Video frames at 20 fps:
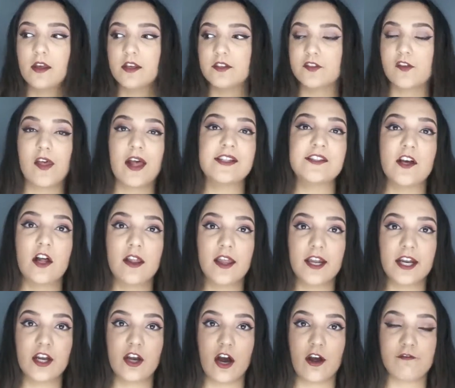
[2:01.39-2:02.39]
So that's all that
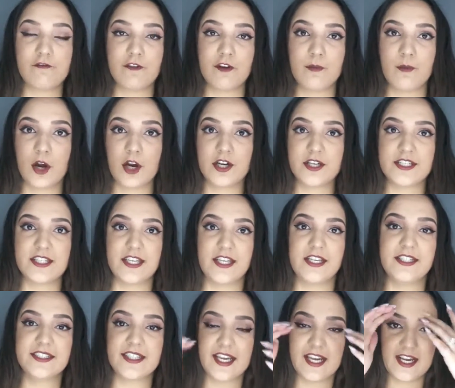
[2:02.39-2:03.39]
I got from
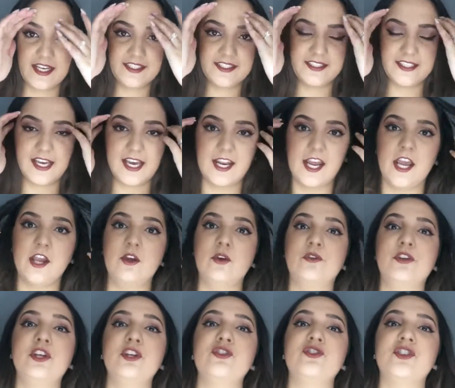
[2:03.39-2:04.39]
Ardenes. Like I said, I
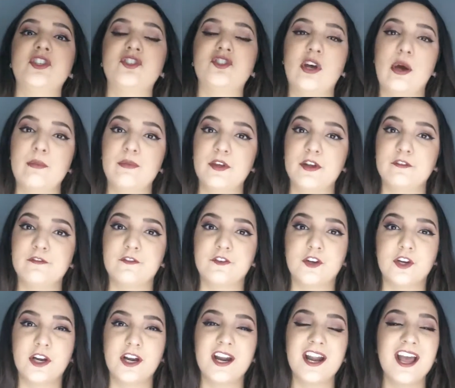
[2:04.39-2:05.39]
only usually shop there
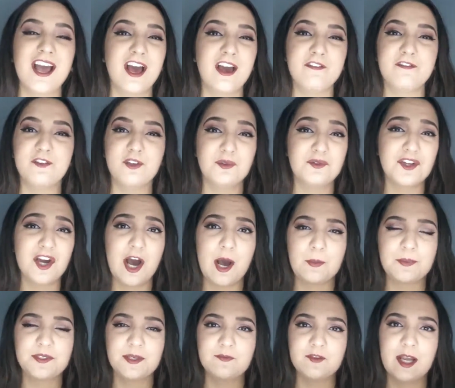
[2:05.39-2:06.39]
for a few
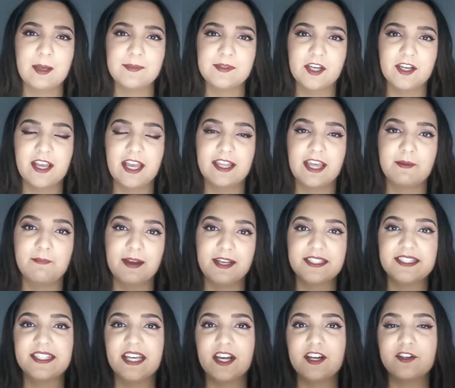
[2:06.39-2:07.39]
tops. Sometimes I'll get like my
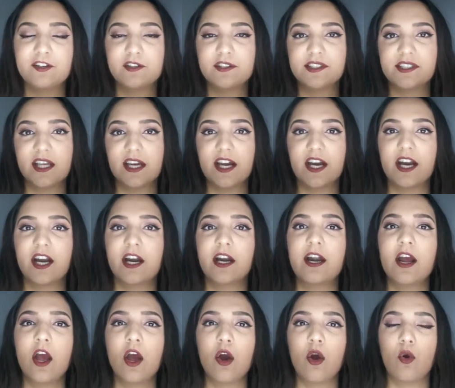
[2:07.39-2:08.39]
sandals there,
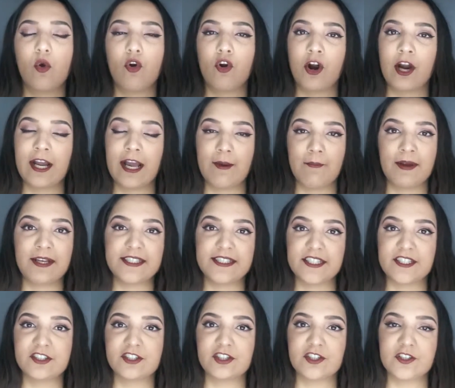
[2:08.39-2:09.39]
or I get my
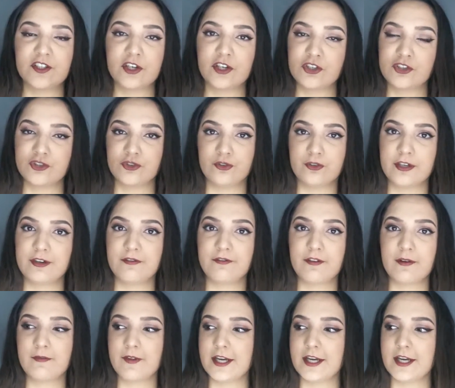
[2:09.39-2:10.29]
sister her jewelry from